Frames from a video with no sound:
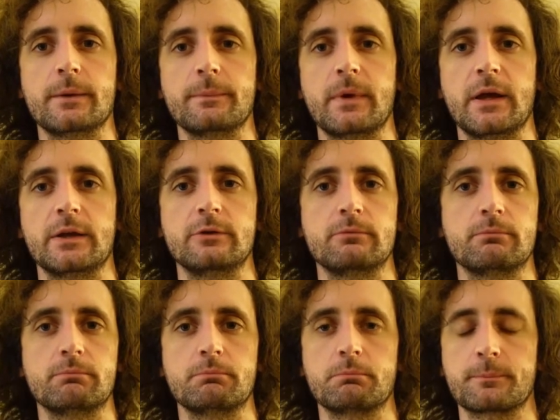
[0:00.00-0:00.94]
And
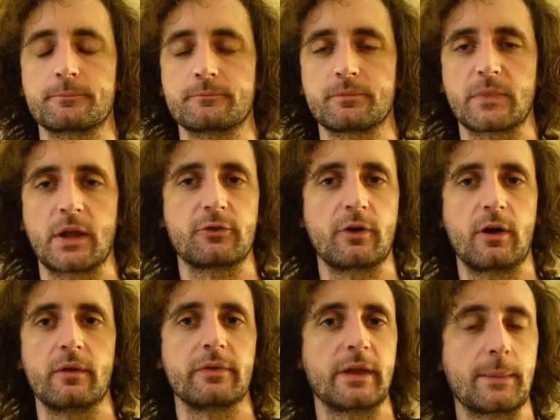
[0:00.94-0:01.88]
it's
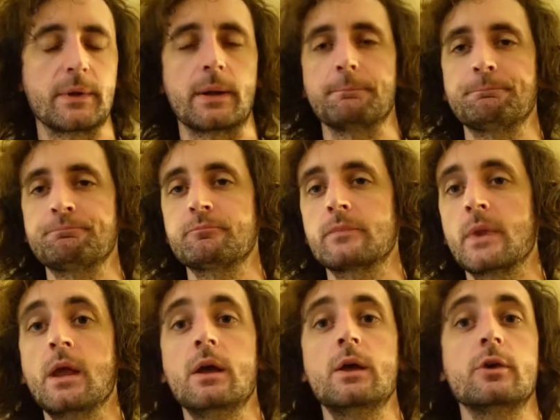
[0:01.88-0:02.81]
all in the up and up.
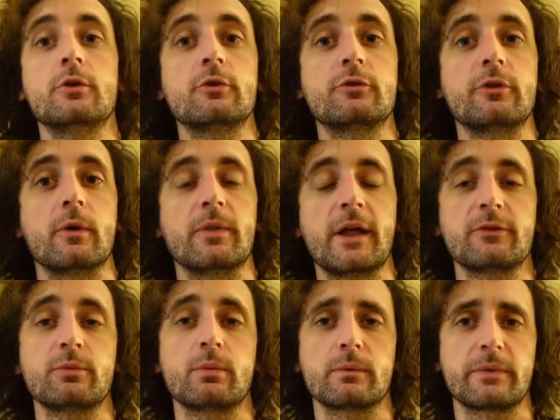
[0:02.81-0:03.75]
So that's
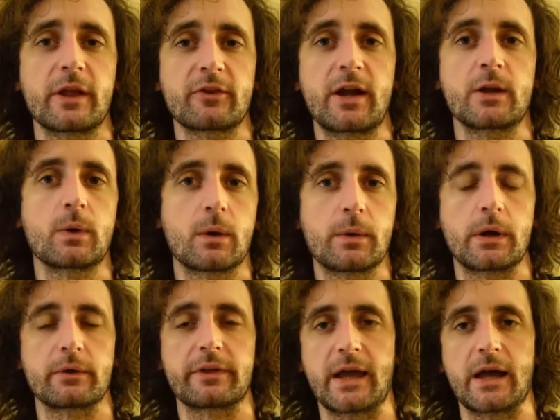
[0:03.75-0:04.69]
kind of where we are
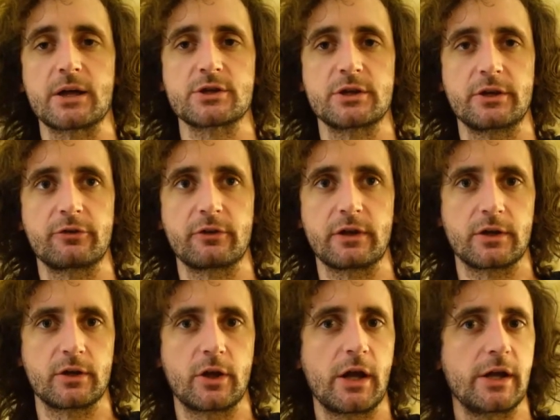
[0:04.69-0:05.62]
with cash.
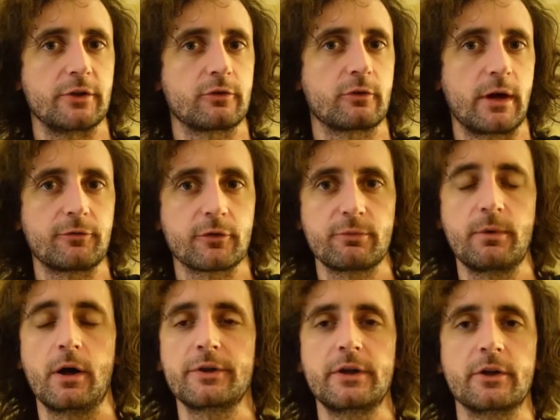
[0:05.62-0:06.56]
It's great for
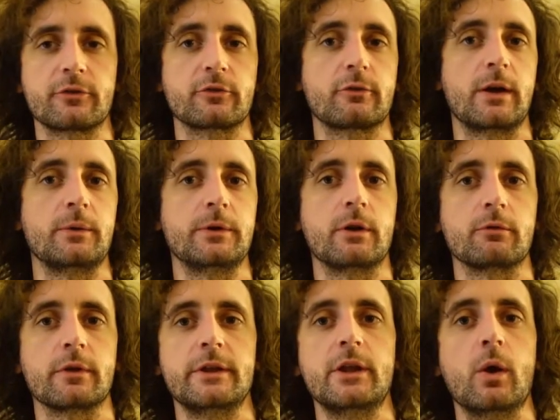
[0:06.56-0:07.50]
small deals. It's great when you don't
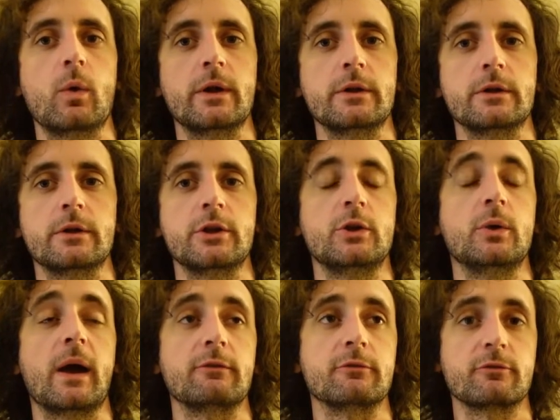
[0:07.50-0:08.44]
really know what you
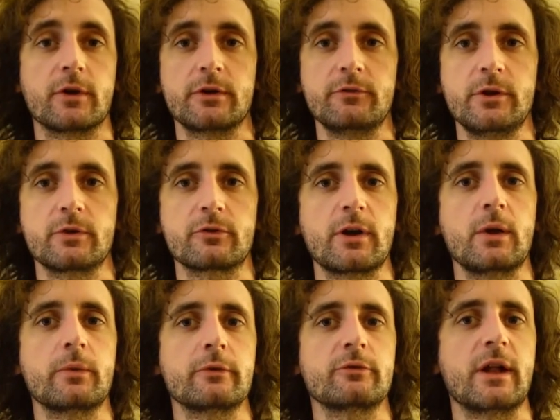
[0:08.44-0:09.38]
have in front of you. It's great
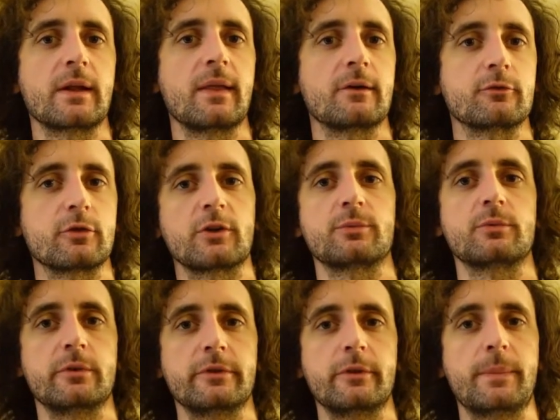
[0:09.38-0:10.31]
when there's not a lot of trust
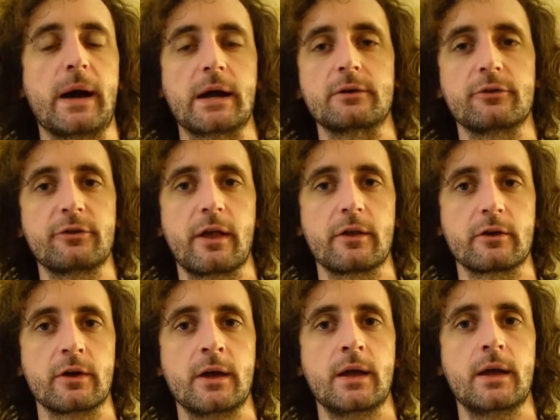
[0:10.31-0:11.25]
between the buyer and
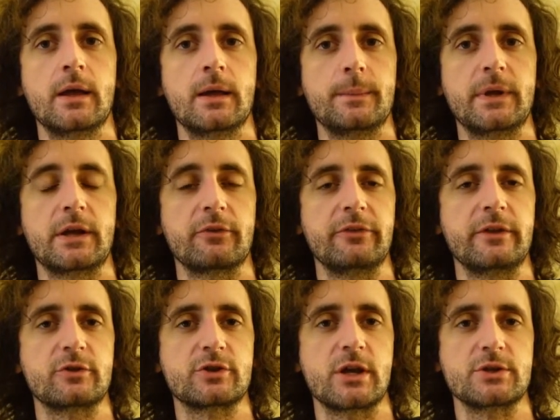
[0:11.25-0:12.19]
seller because the
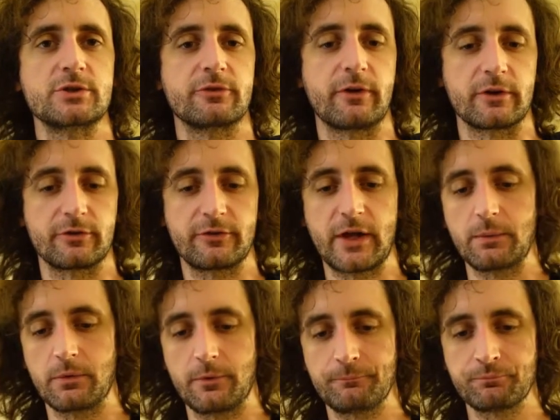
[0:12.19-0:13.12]
exchange is very
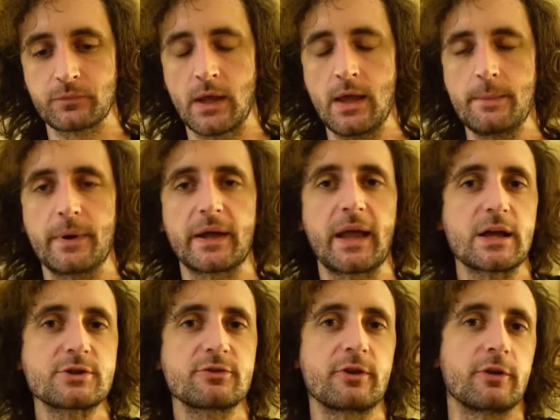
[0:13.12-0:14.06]
stable. But
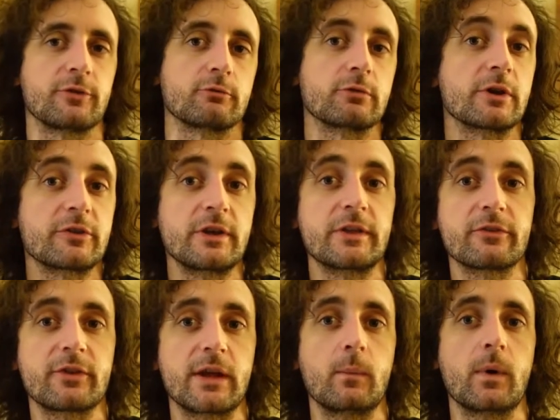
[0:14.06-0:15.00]
cash is also risky in the
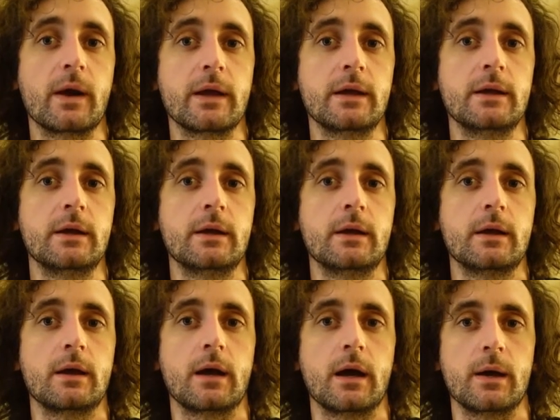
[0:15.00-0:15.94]
same way.
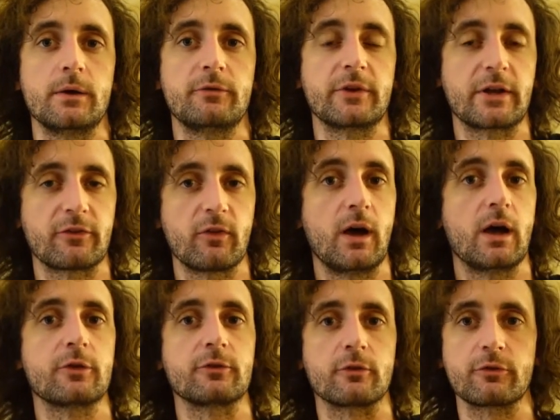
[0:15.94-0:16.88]
If it gets
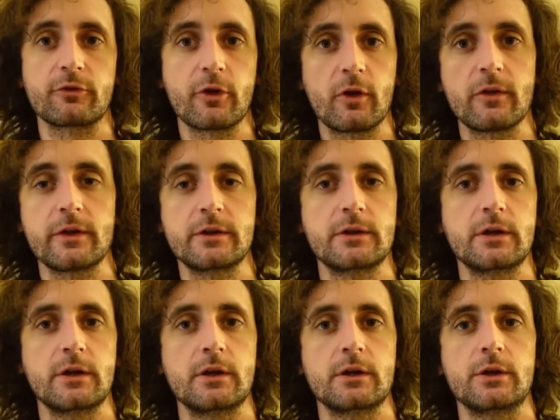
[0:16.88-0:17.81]
lost or stolen,
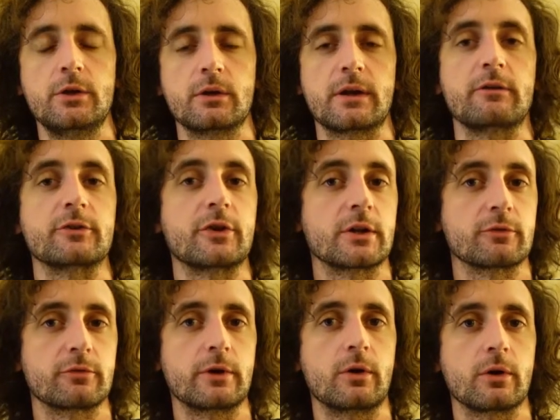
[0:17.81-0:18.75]
you don't have a ton of
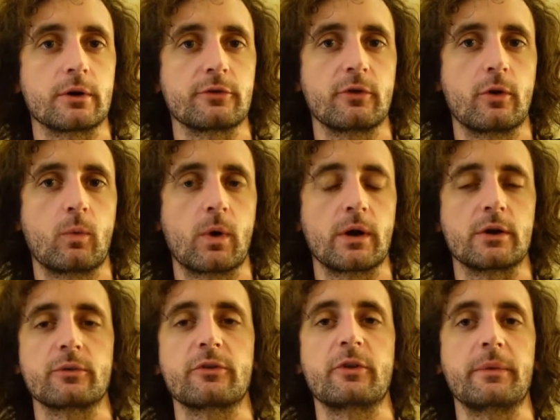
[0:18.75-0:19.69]
recourse, whereas
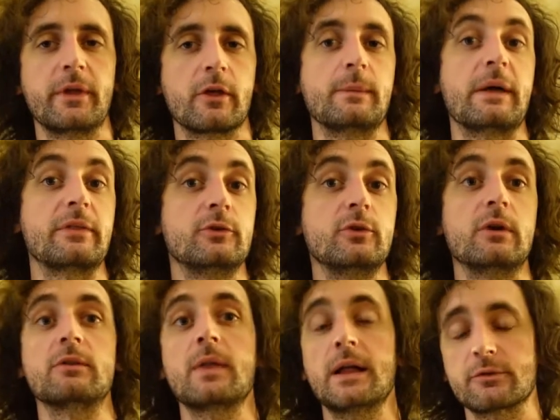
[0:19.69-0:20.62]
with some of the other methods, you have
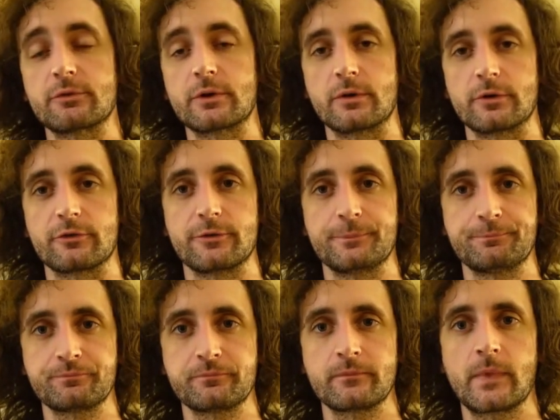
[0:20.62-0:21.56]
a lot of recourse.
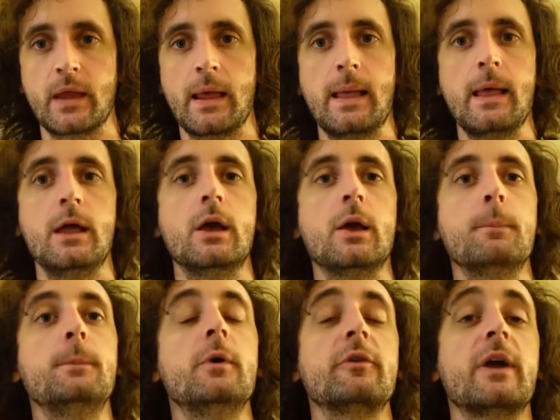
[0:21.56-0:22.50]

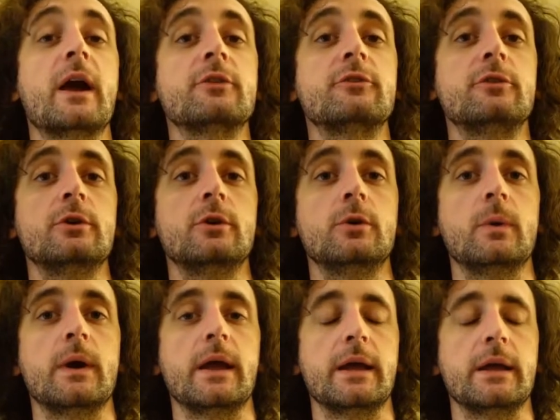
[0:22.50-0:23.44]
Moving on
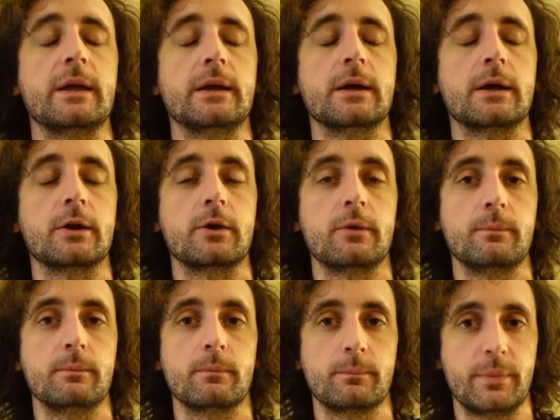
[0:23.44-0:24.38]
to a
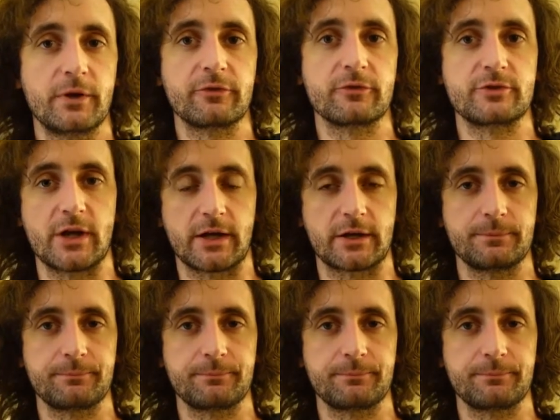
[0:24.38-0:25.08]
business check.